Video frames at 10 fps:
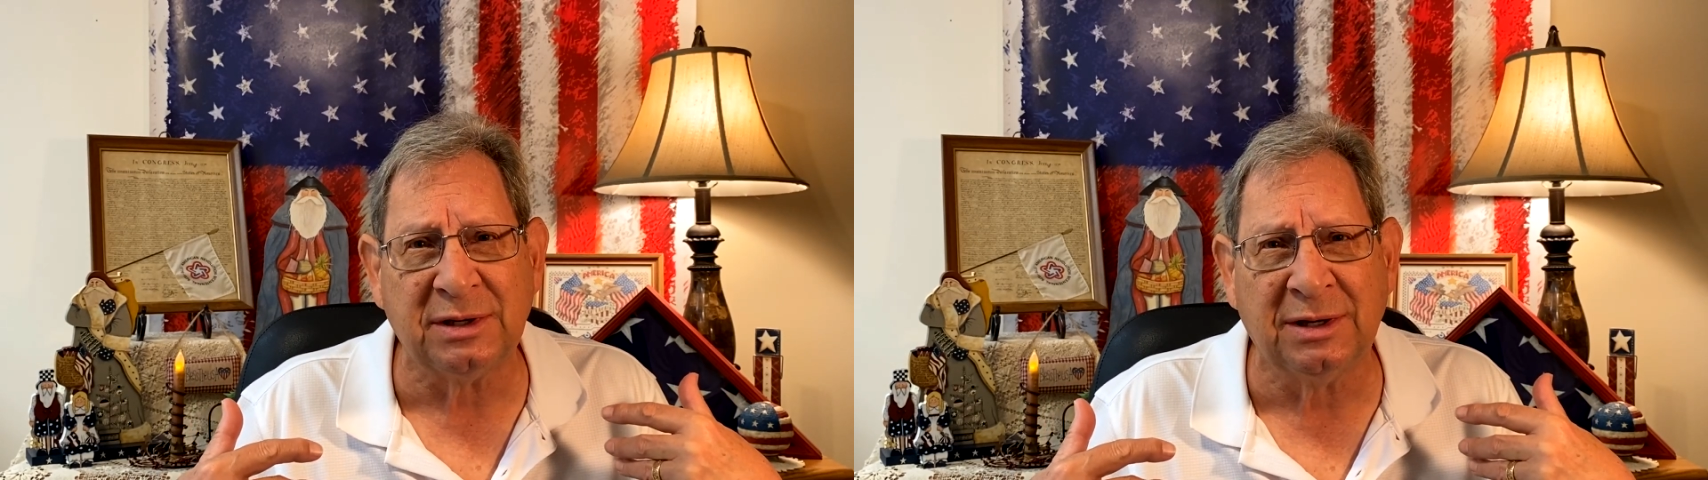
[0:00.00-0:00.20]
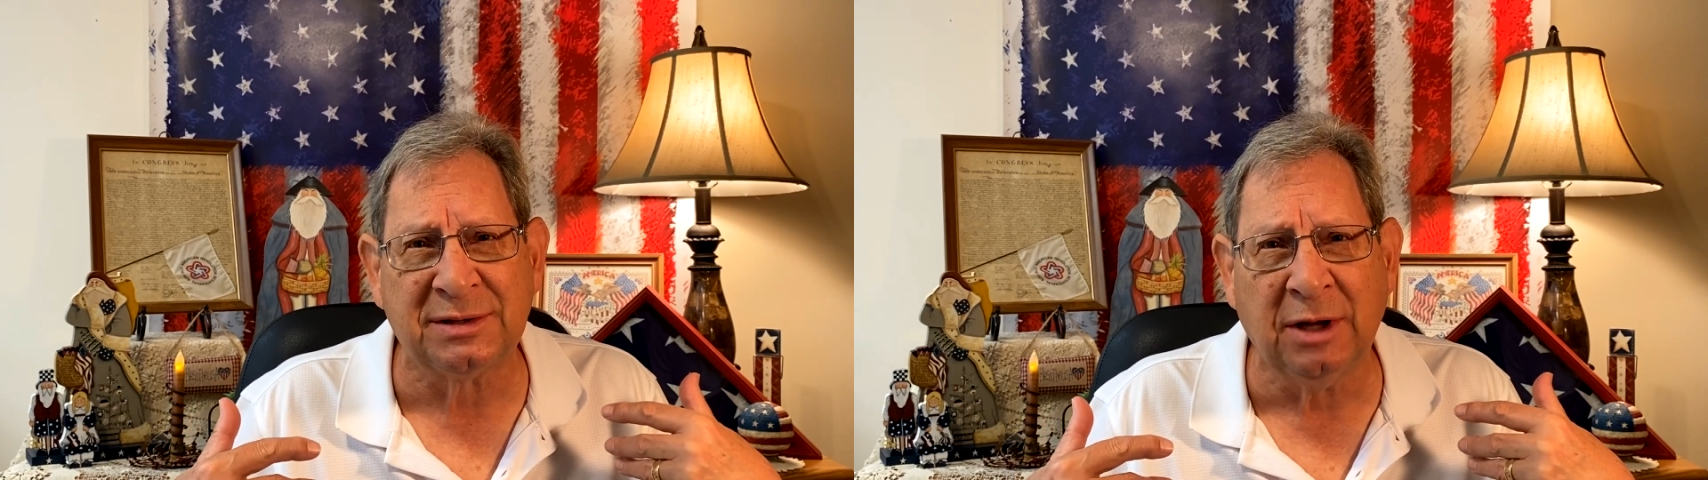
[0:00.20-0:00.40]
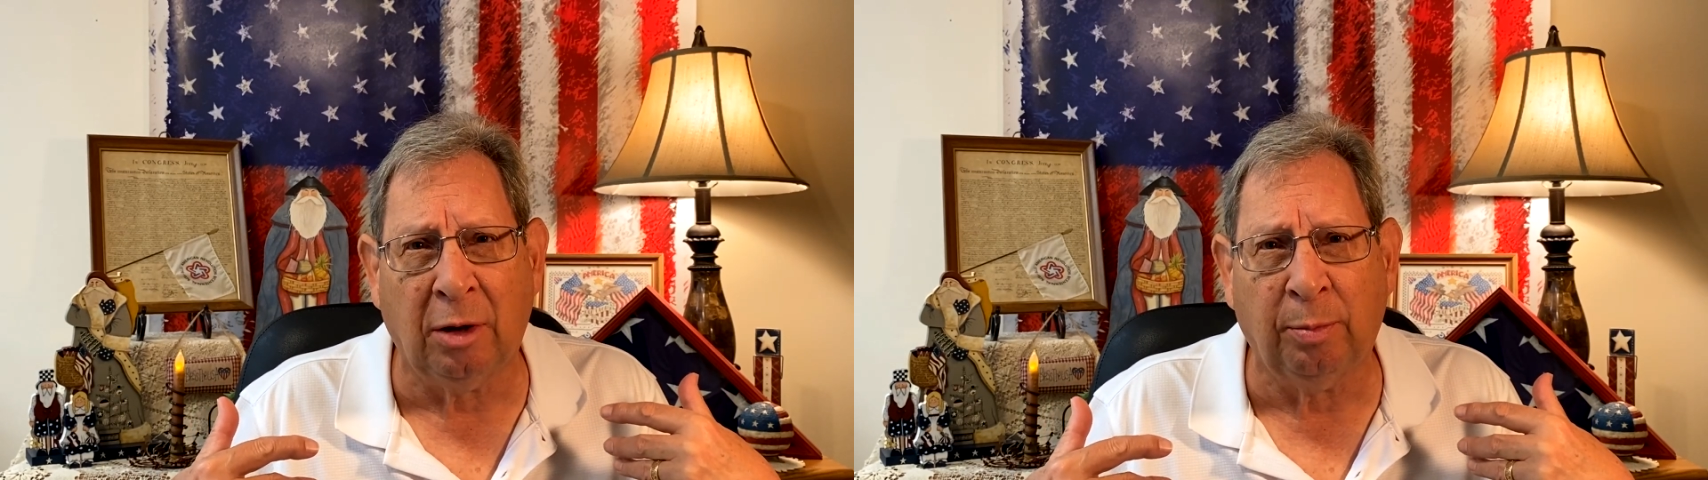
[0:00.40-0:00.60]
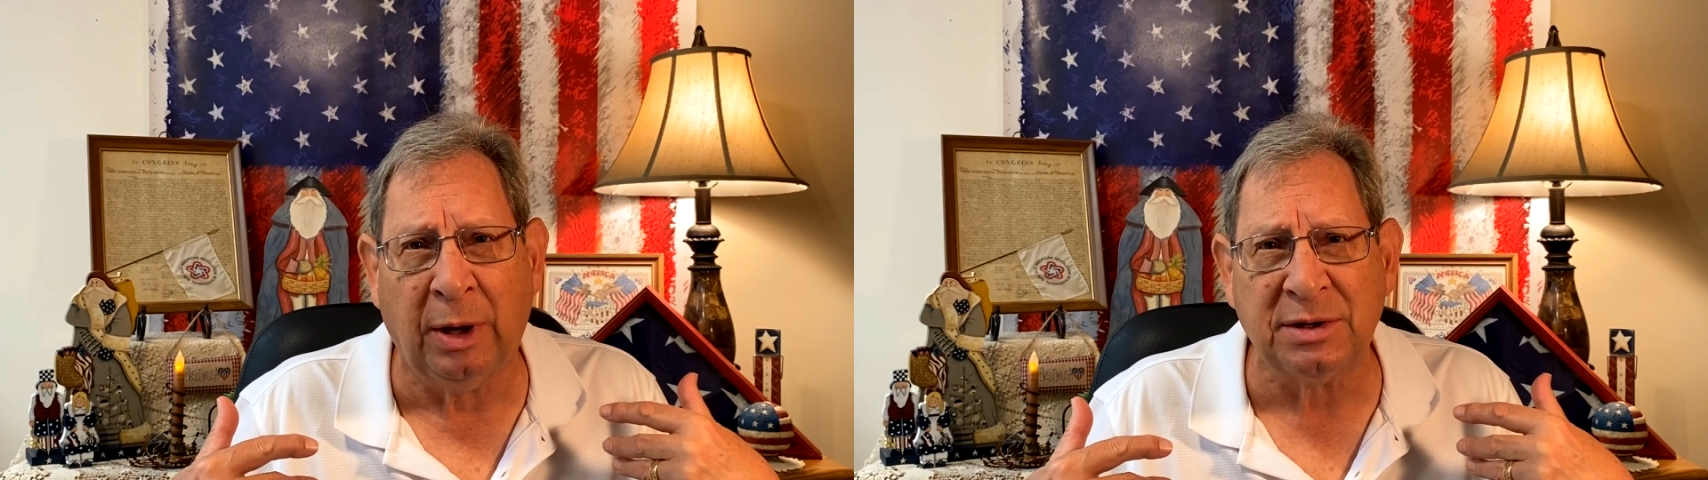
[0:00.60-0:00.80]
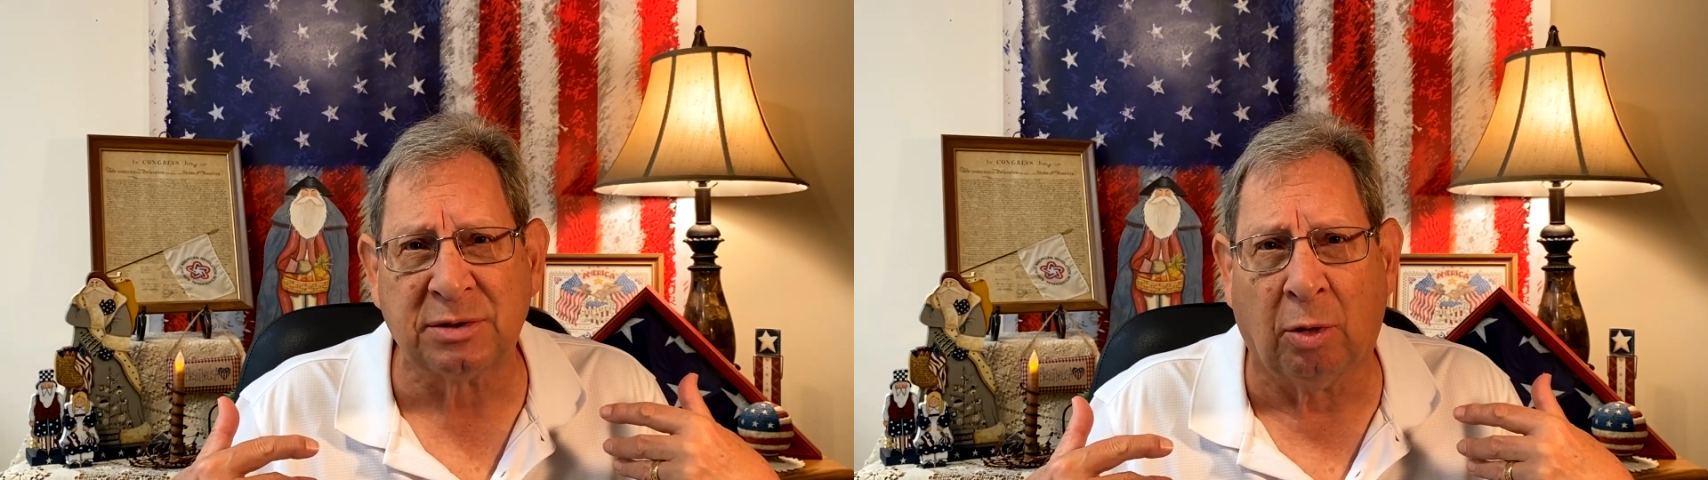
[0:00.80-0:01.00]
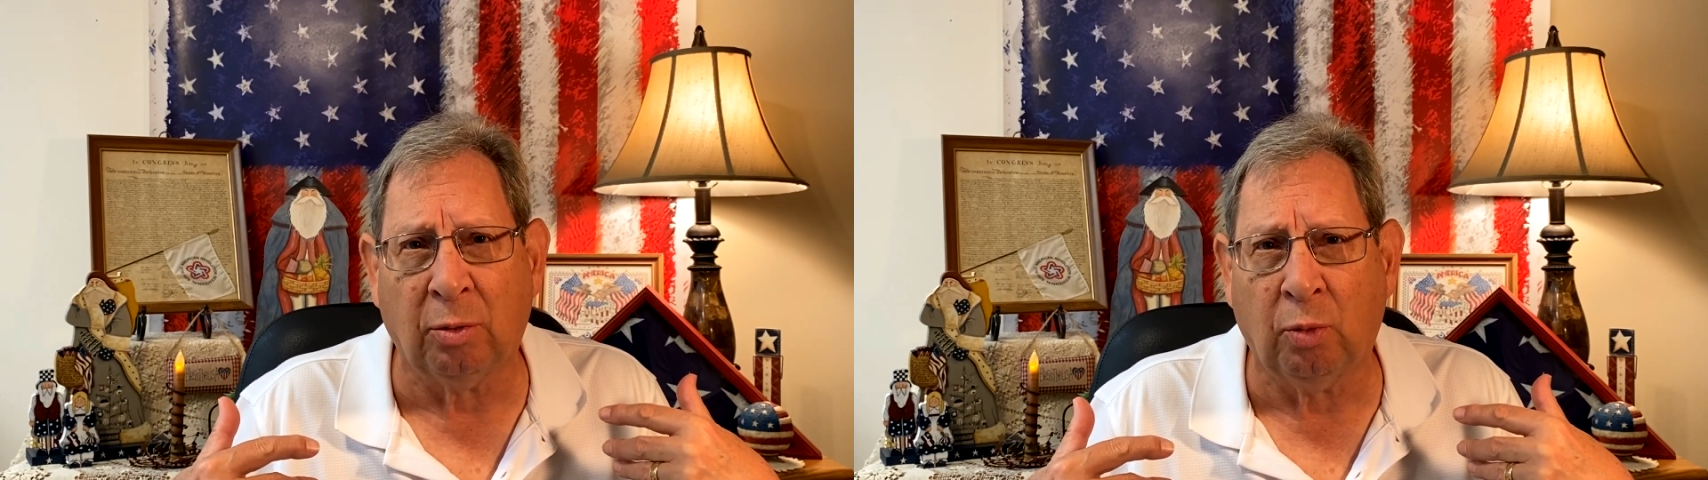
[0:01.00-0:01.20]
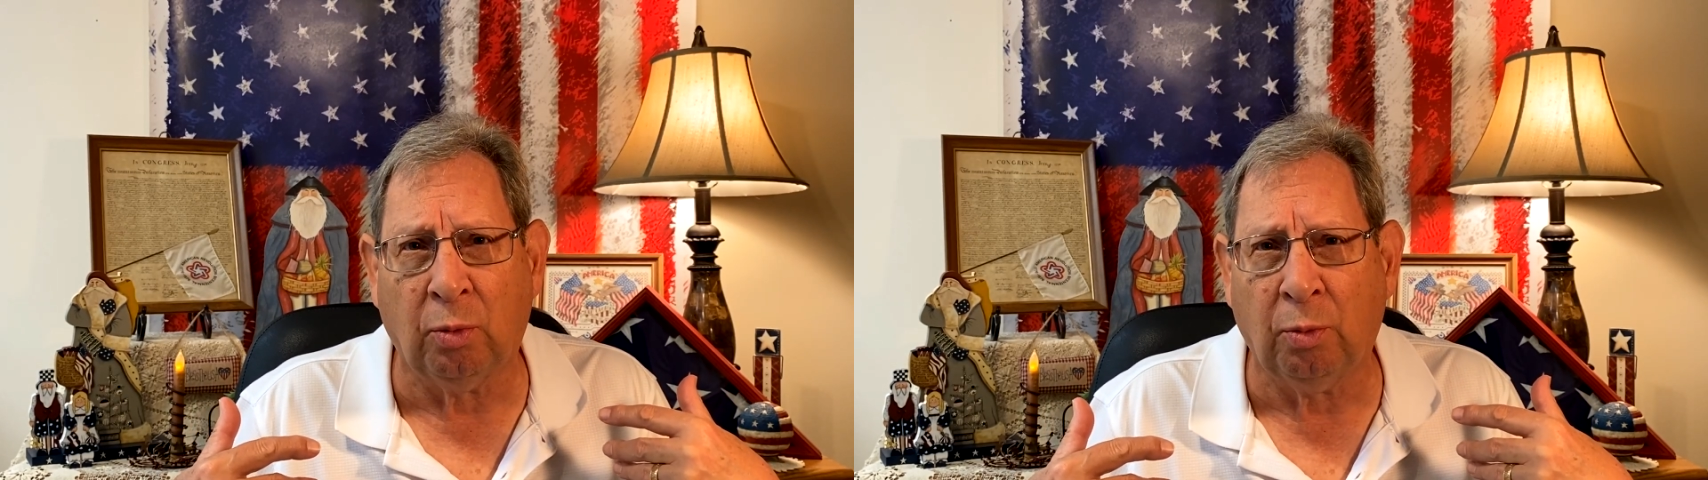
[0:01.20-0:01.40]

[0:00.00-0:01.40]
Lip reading: it's not based on